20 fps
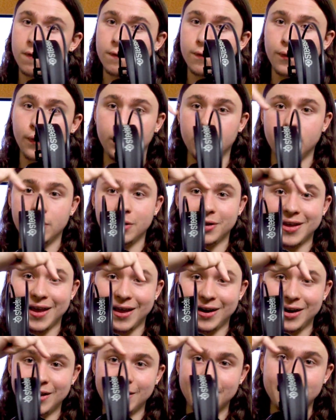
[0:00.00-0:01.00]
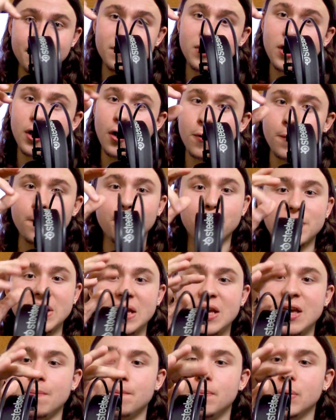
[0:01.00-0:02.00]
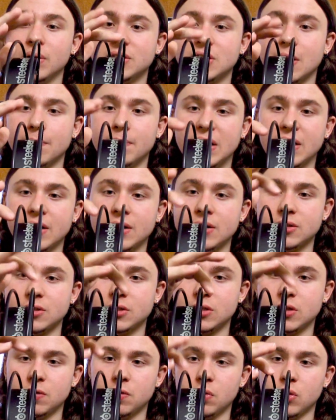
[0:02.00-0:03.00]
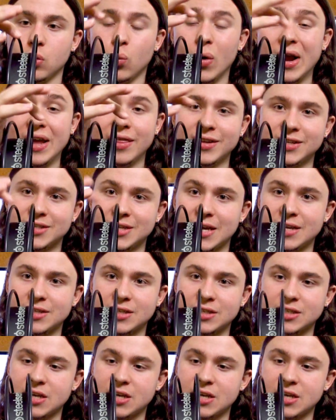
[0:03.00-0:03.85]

for you to get any, you know, heat built up because the way this is,